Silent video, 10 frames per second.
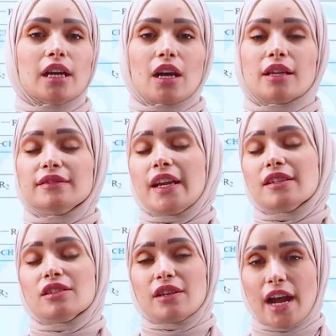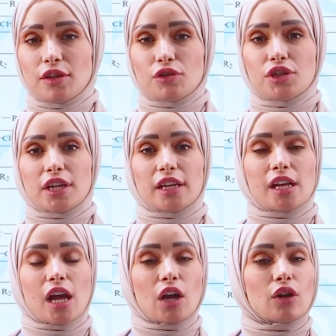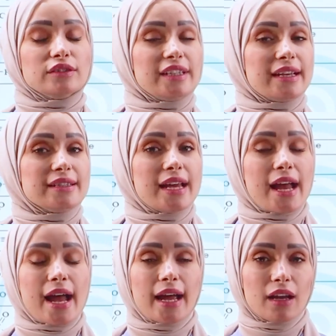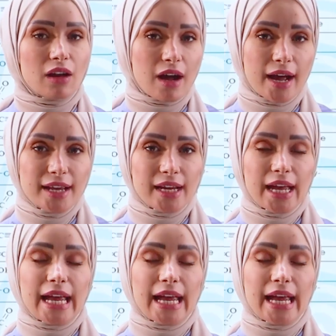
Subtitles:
contains nitrogen, contains halide,